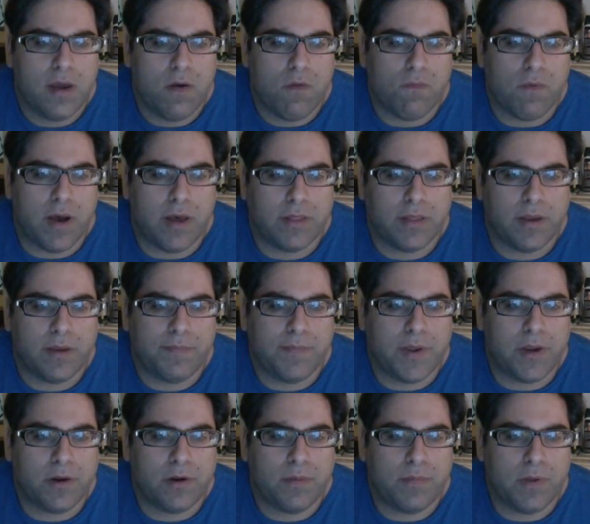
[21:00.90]
while they
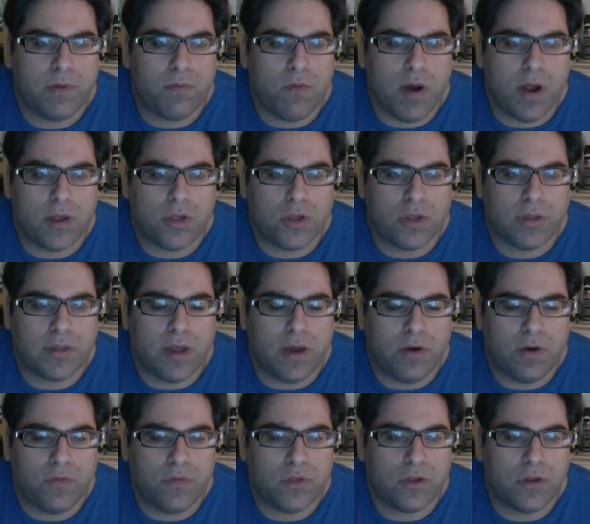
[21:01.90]
appear to be watching
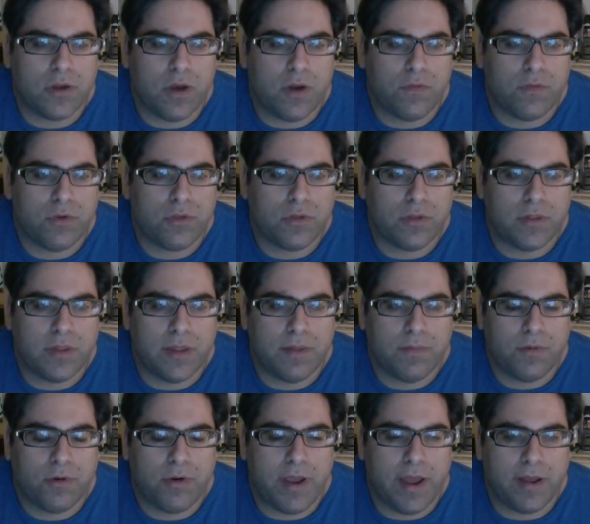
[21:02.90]
television coverage of the
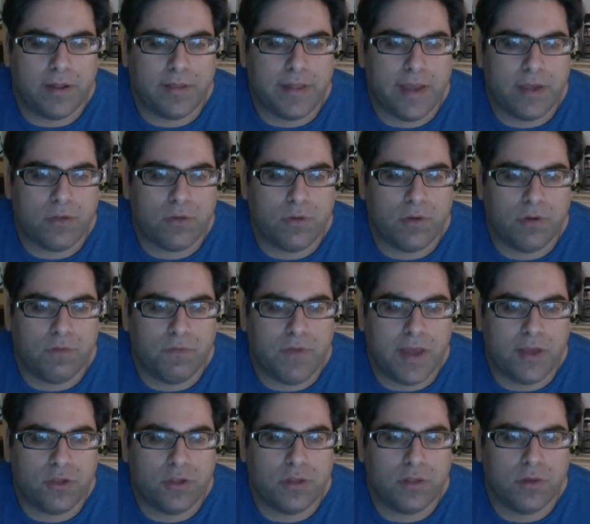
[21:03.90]
Democratic National Convention.